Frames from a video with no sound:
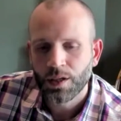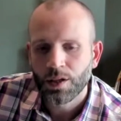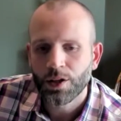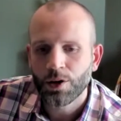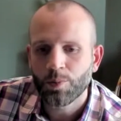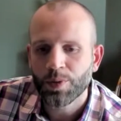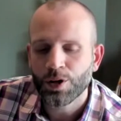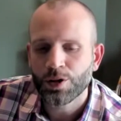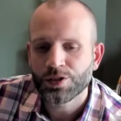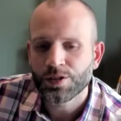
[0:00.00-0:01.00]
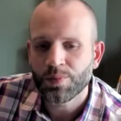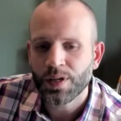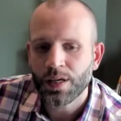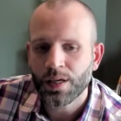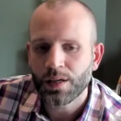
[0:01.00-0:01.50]
there appears to
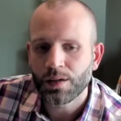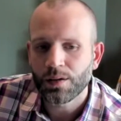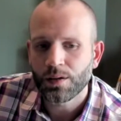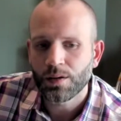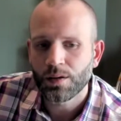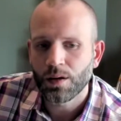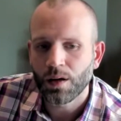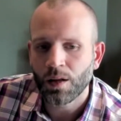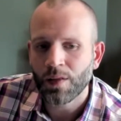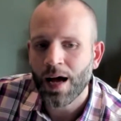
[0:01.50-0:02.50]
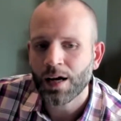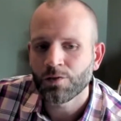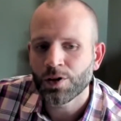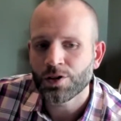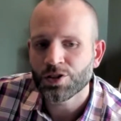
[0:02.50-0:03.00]
be a lack
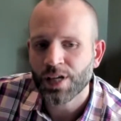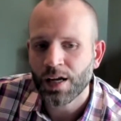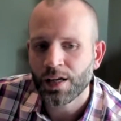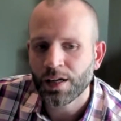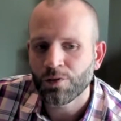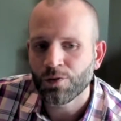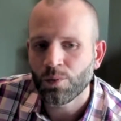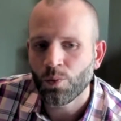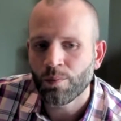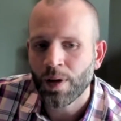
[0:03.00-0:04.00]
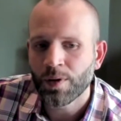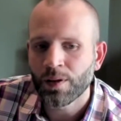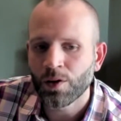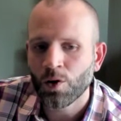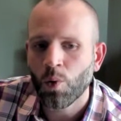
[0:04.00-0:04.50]
of understanding of maybe
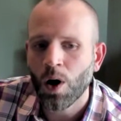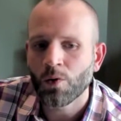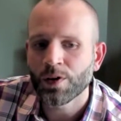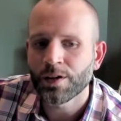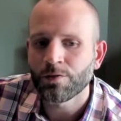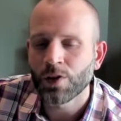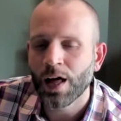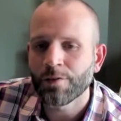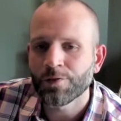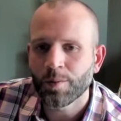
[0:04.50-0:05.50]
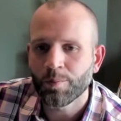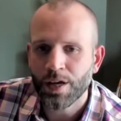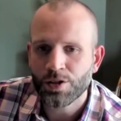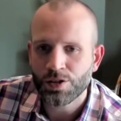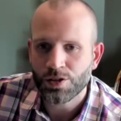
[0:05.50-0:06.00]
the quality of life that
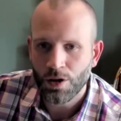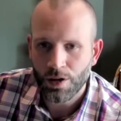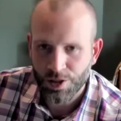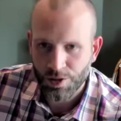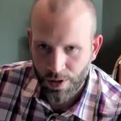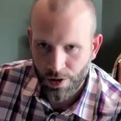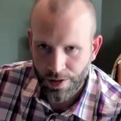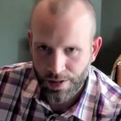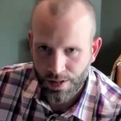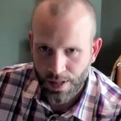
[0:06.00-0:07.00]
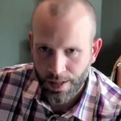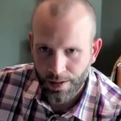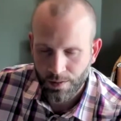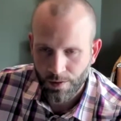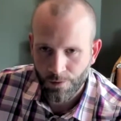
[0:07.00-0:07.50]
patients are
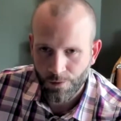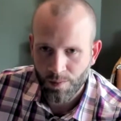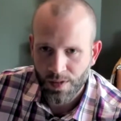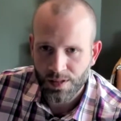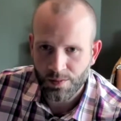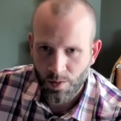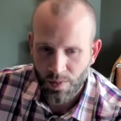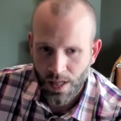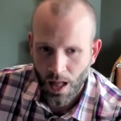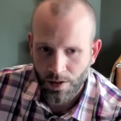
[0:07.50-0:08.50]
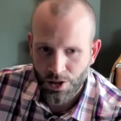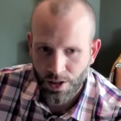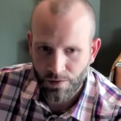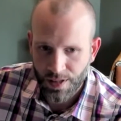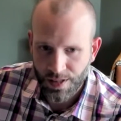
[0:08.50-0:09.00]
experiencing from the symptomatology
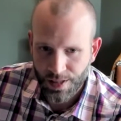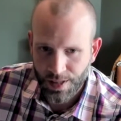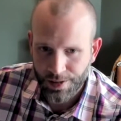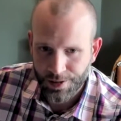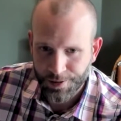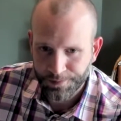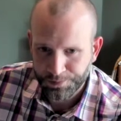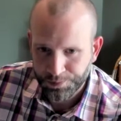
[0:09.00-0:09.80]
of the disease.